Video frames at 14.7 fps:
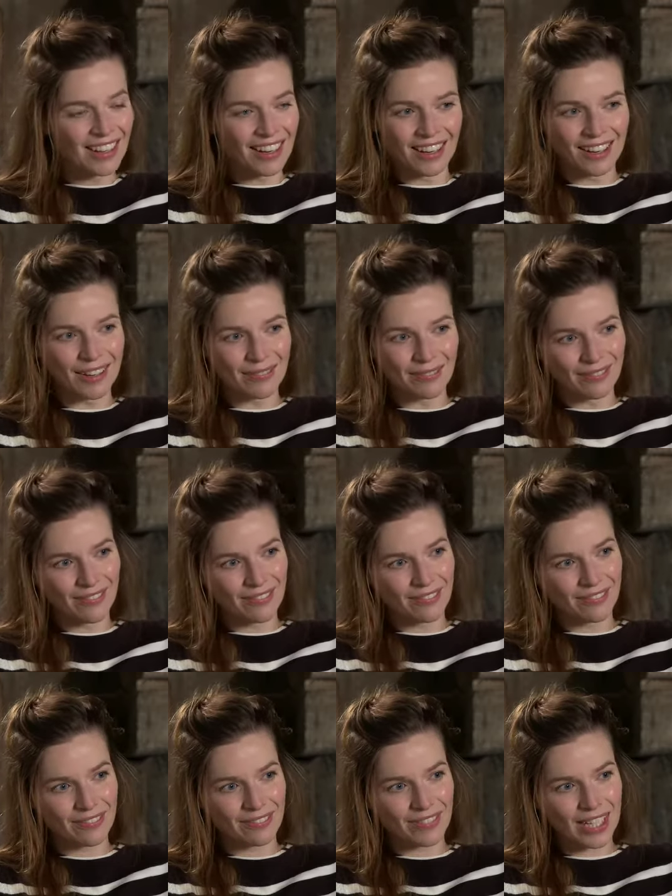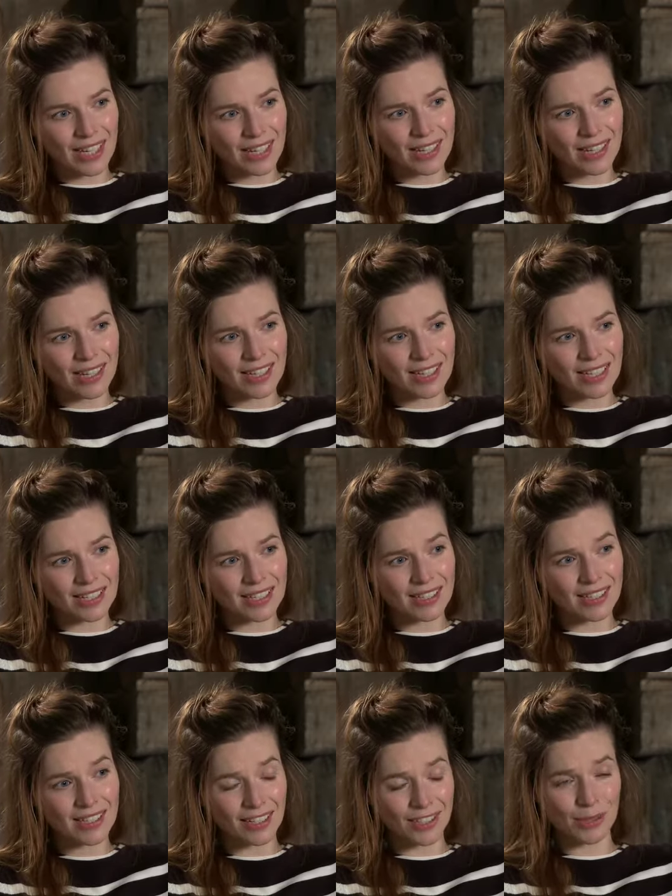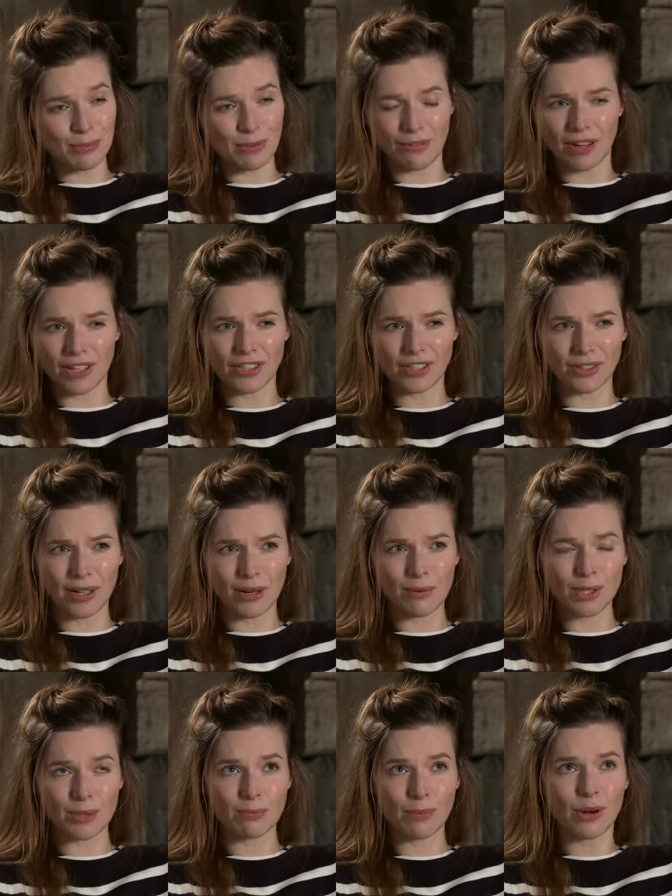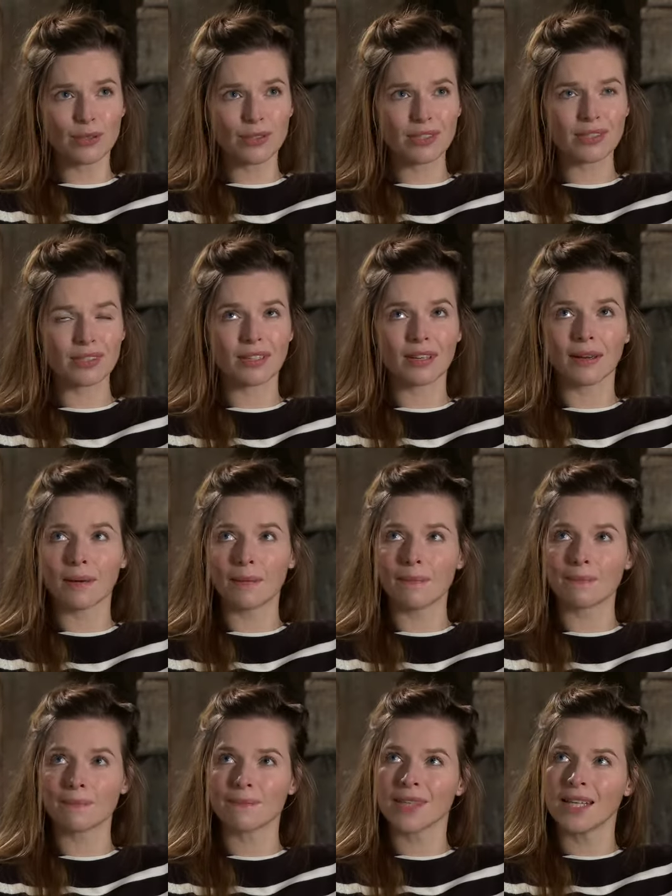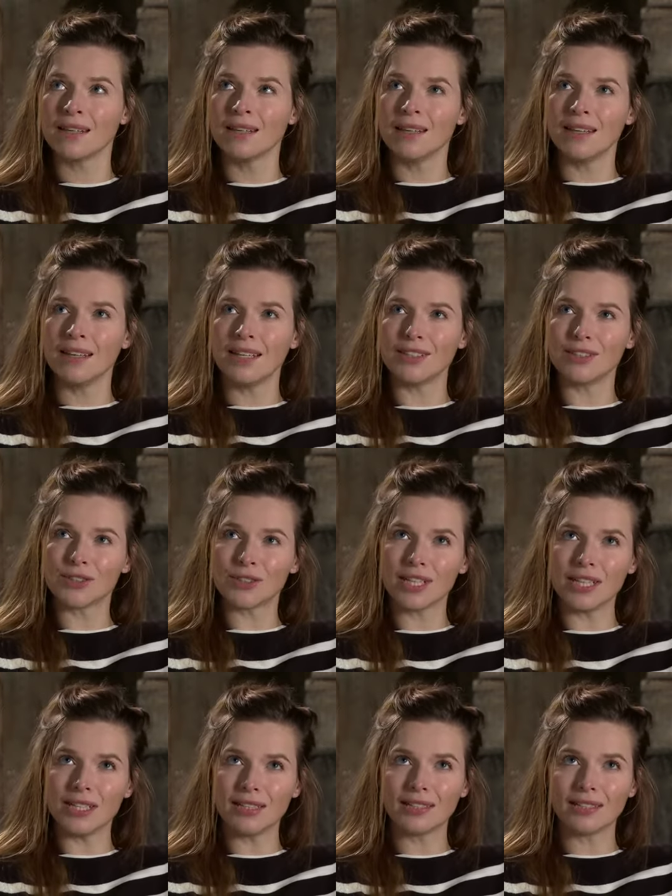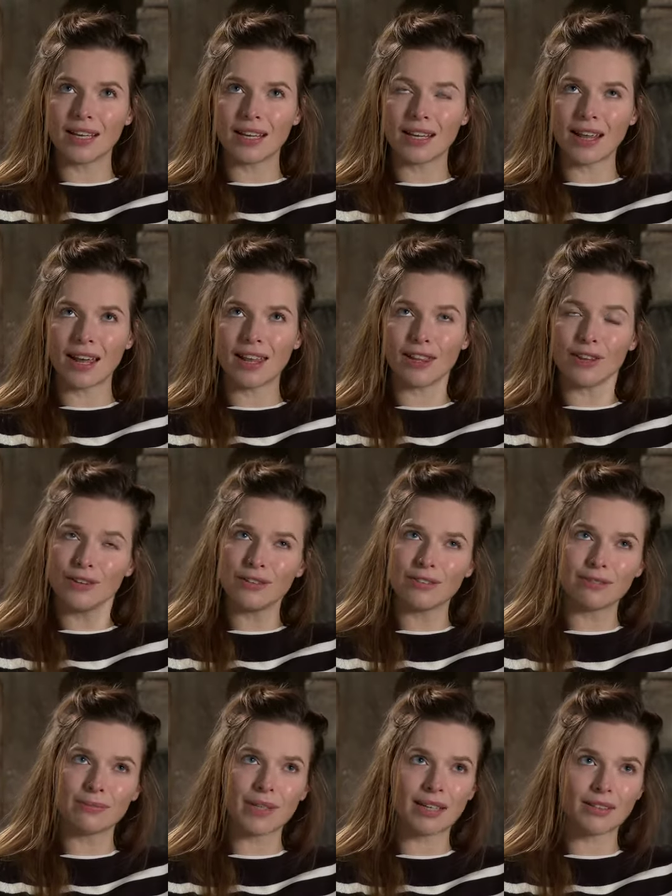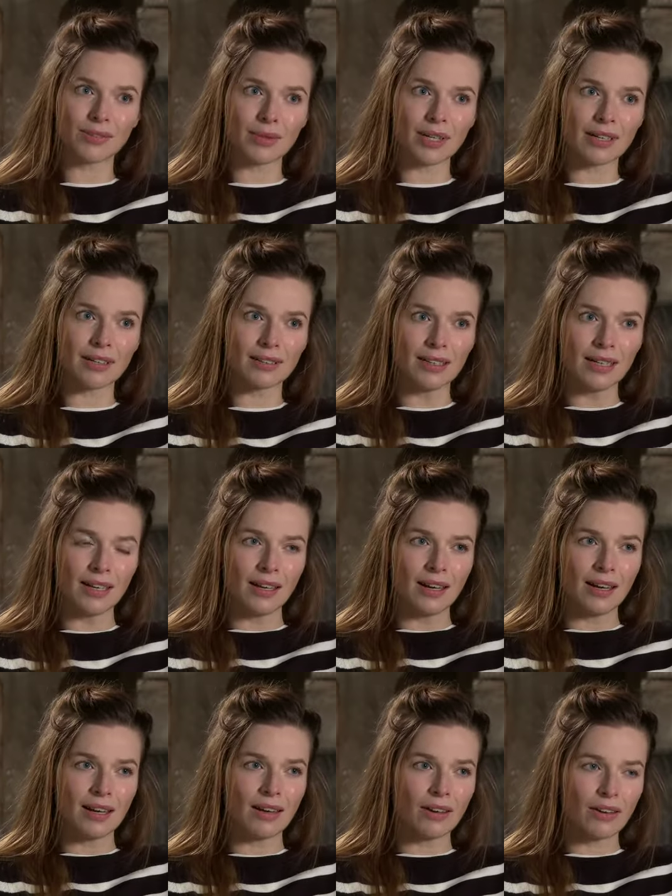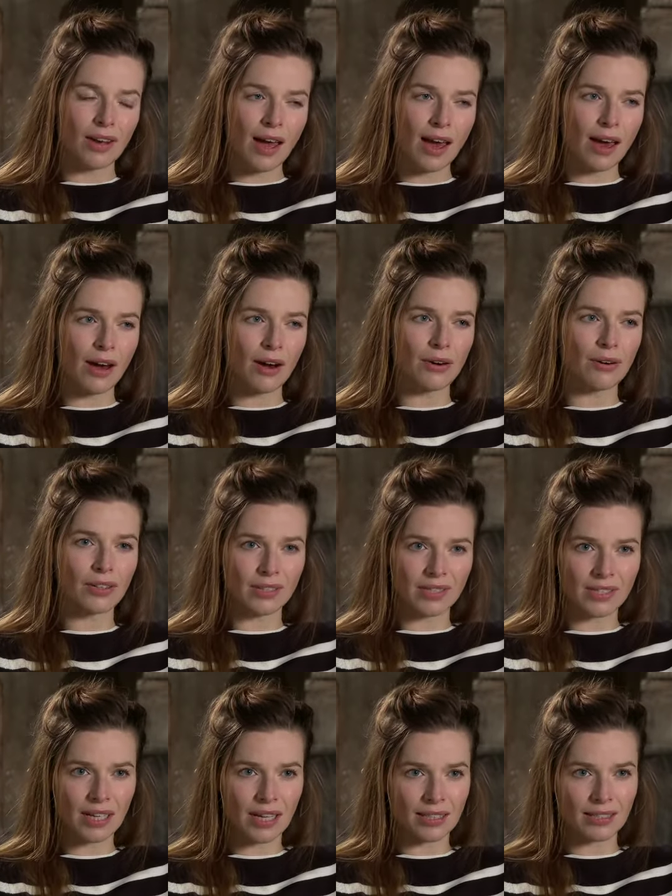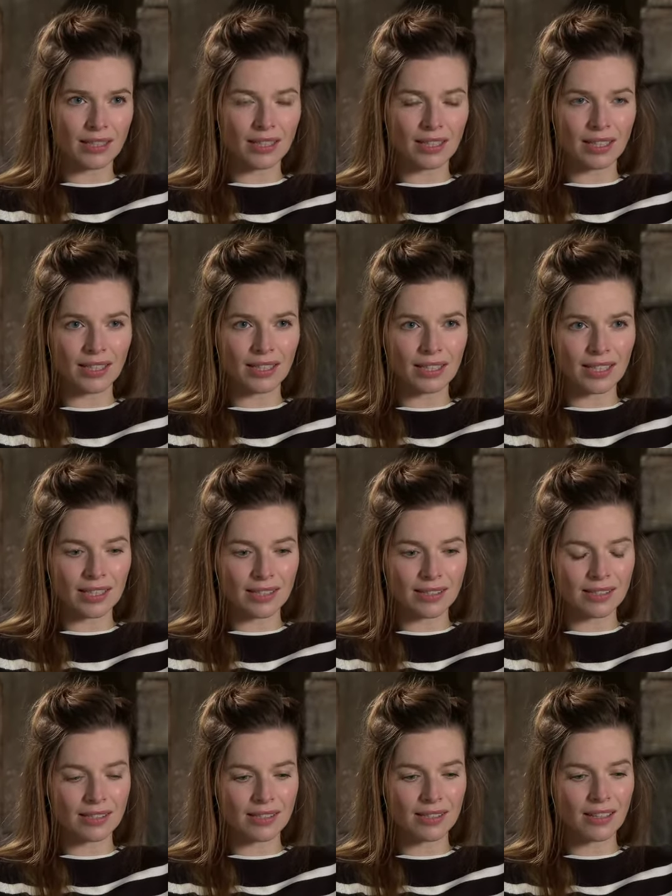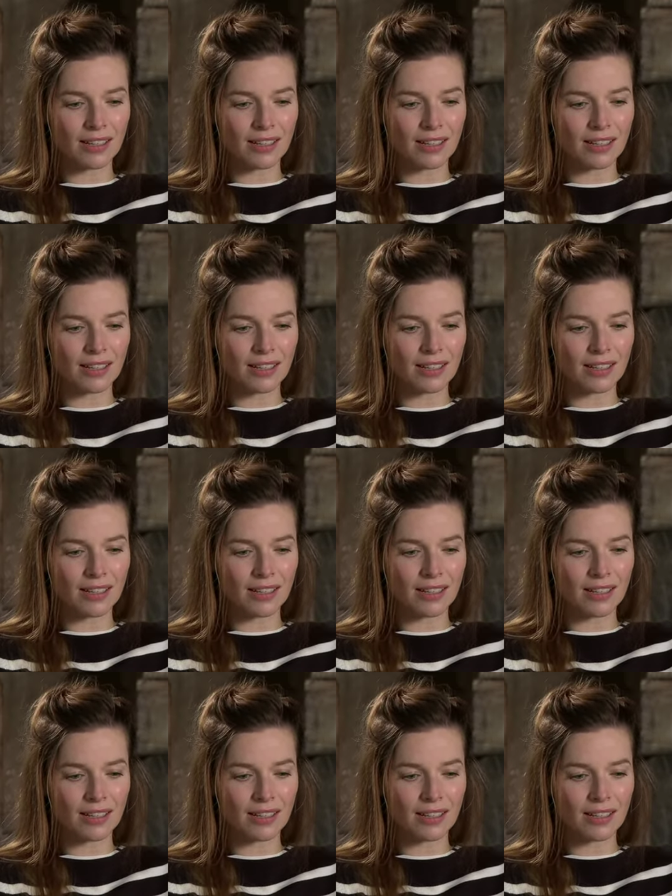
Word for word: um, he is such a professional and was most um, intrigued, and I learned from that as well, on how on set he is